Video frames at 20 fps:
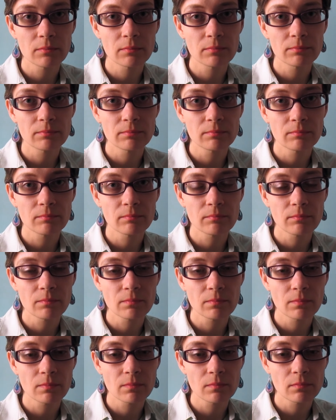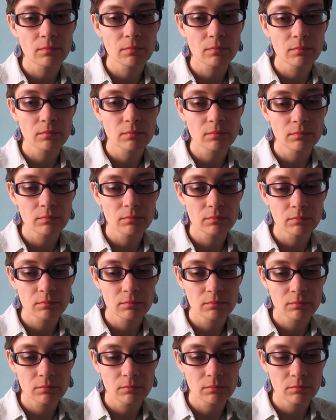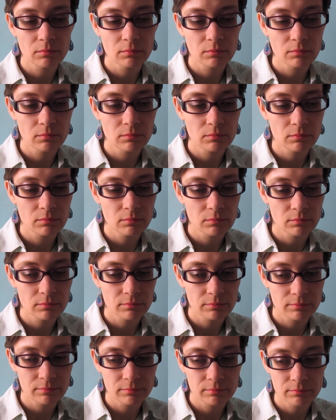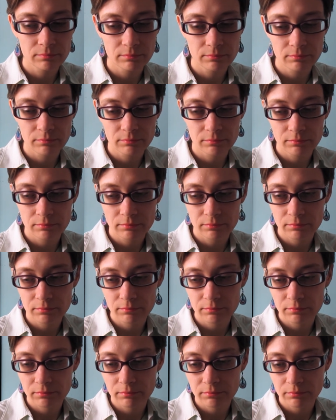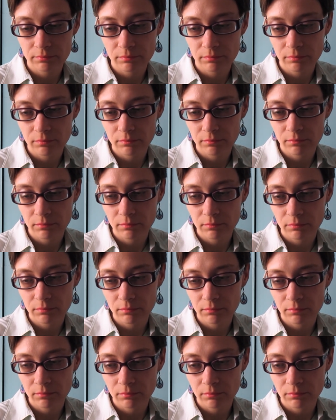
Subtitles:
Nothing is said.